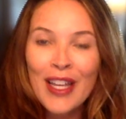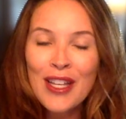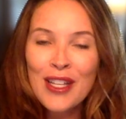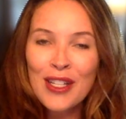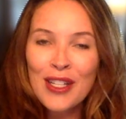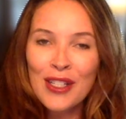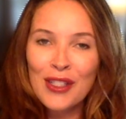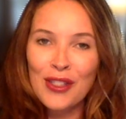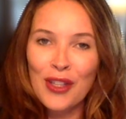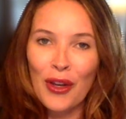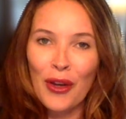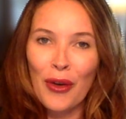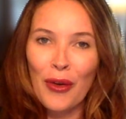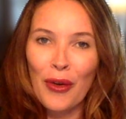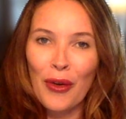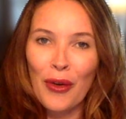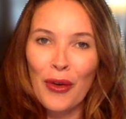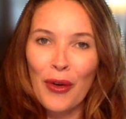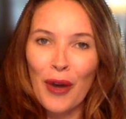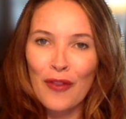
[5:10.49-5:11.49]
So
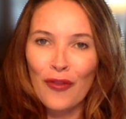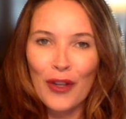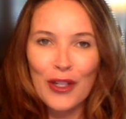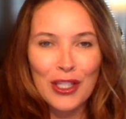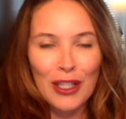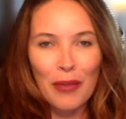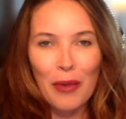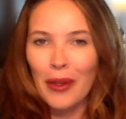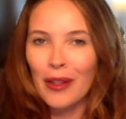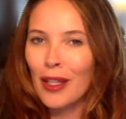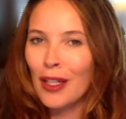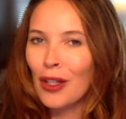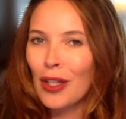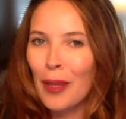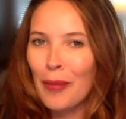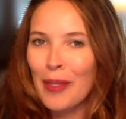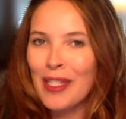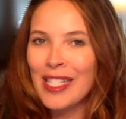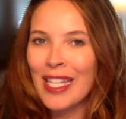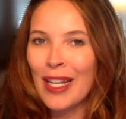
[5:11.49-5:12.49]
unfortunately, we were a little
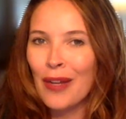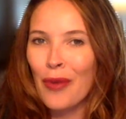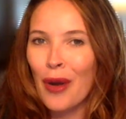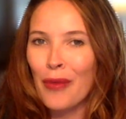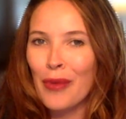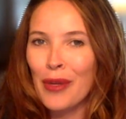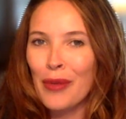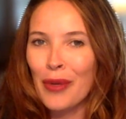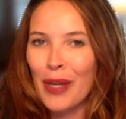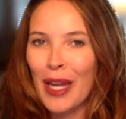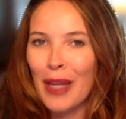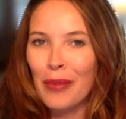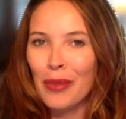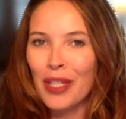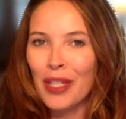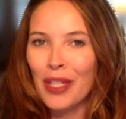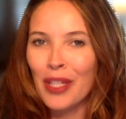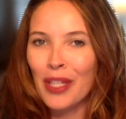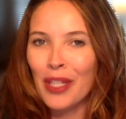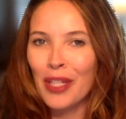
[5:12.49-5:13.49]
limited in what we were
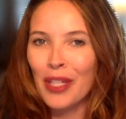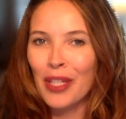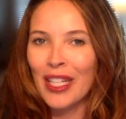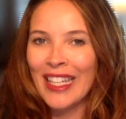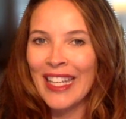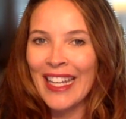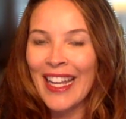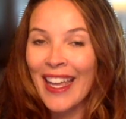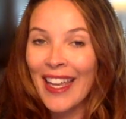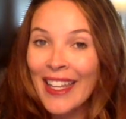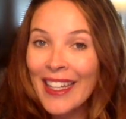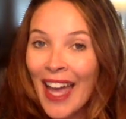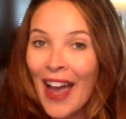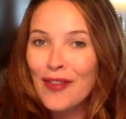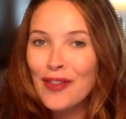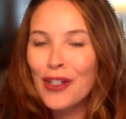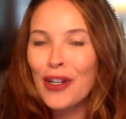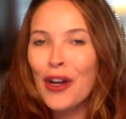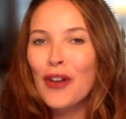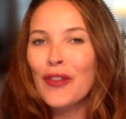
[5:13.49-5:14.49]
able to get in
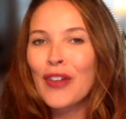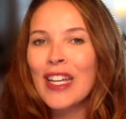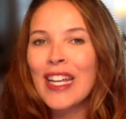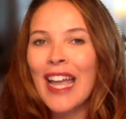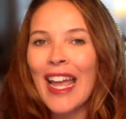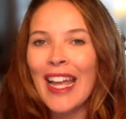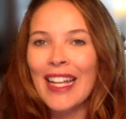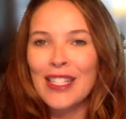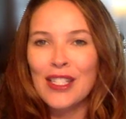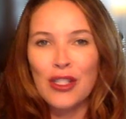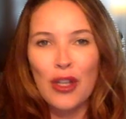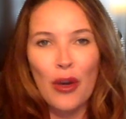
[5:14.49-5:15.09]
after COVID.